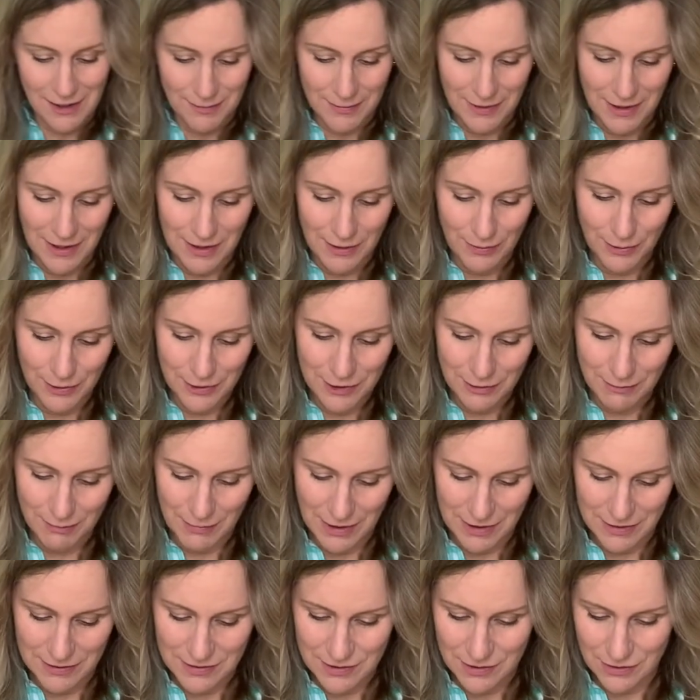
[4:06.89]
I wanted
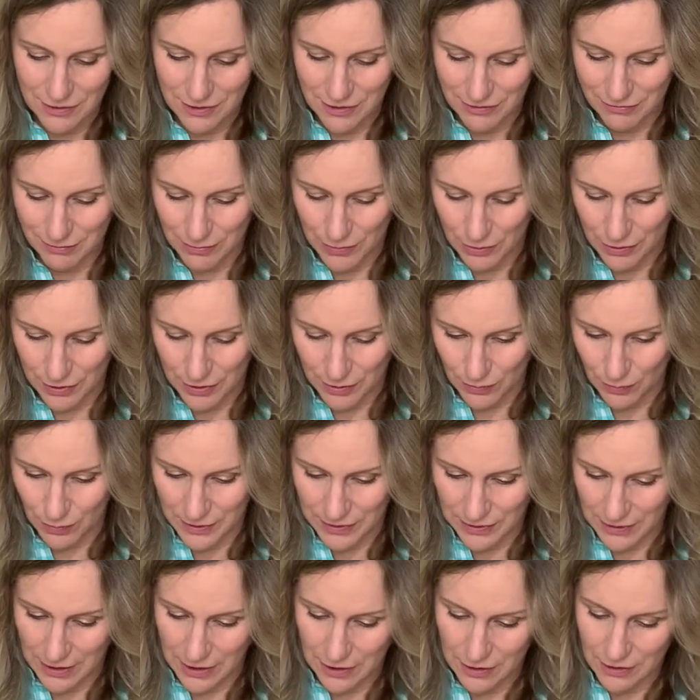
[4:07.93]
mine sort of more in one
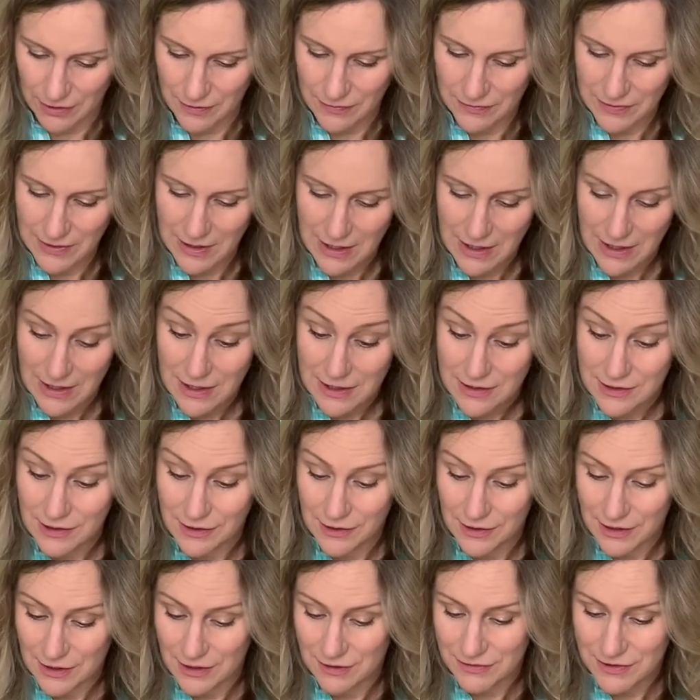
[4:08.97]
layer. The
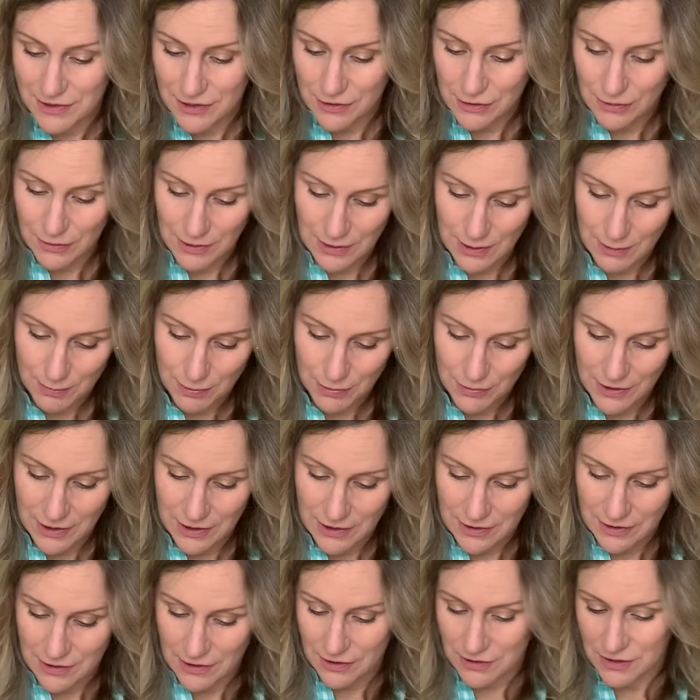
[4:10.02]
leaves look really pretty in
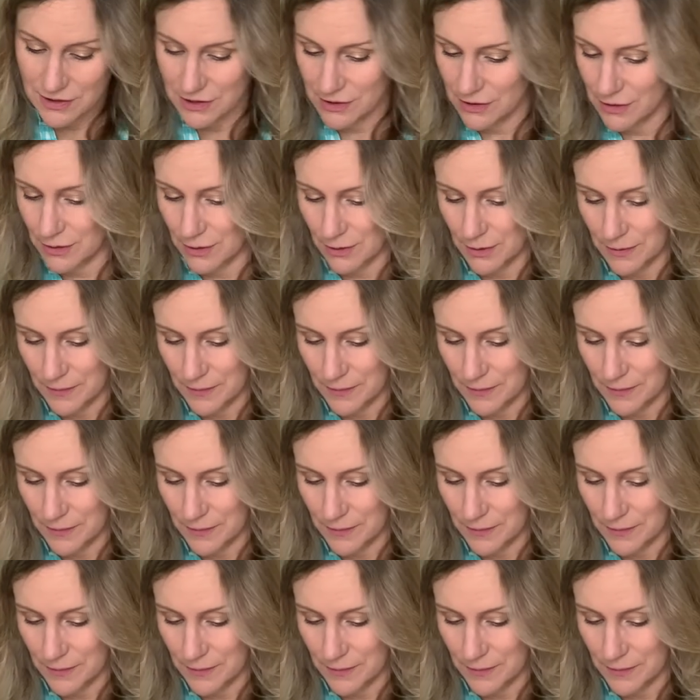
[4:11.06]
there too.